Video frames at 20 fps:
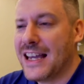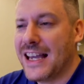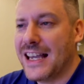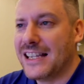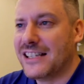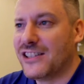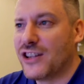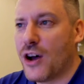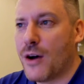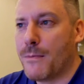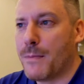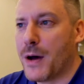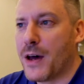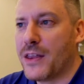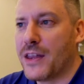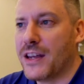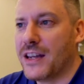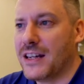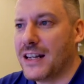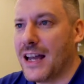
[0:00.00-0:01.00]
is not
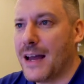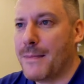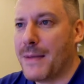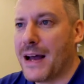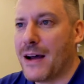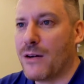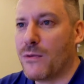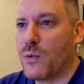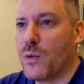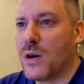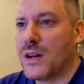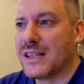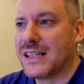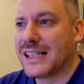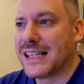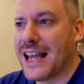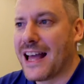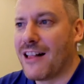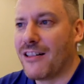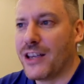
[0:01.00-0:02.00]
bothered about what
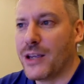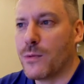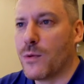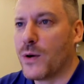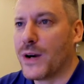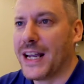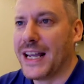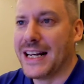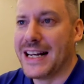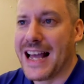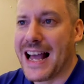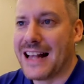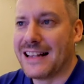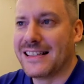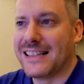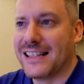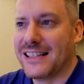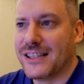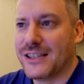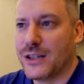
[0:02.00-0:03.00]
scale you want to
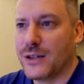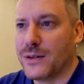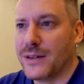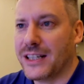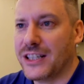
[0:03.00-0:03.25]
enhance it to.